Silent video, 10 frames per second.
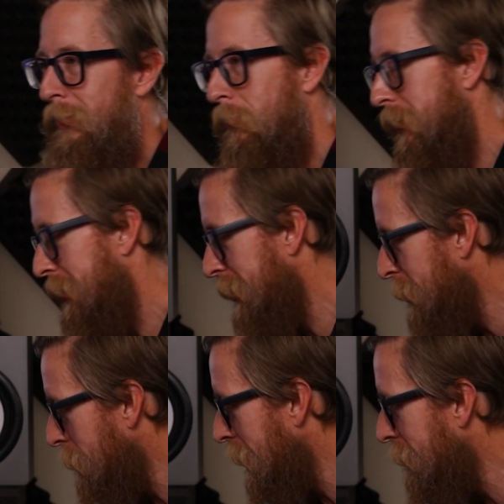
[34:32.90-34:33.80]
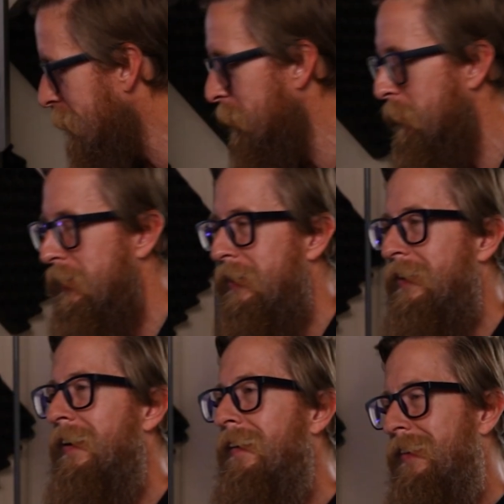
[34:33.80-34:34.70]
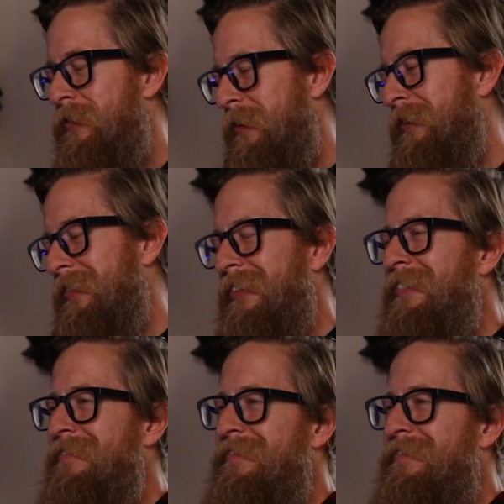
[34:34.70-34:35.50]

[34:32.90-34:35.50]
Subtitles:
and I'm on a heating pad for the week. It's all good.